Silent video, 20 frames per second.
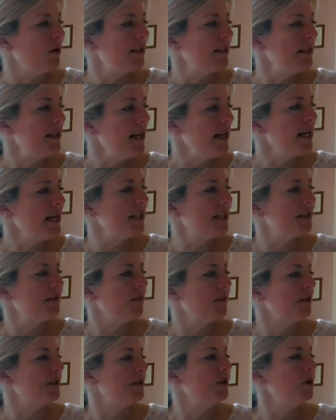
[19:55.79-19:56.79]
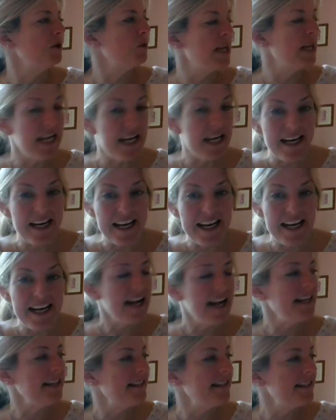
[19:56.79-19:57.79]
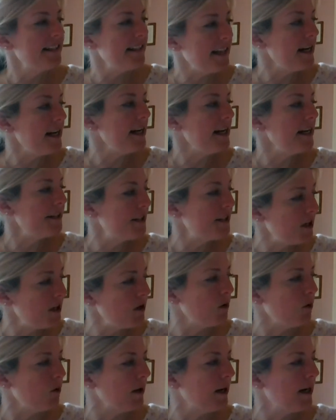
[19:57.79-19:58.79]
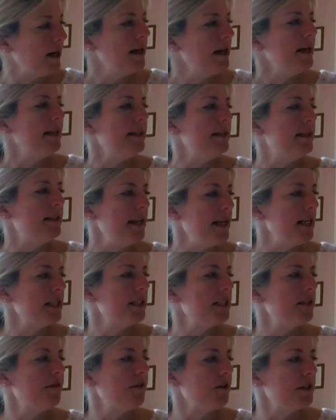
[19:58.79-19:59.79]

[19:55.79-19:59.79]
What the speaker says: Z is for zucchini, and ZD2. Z is for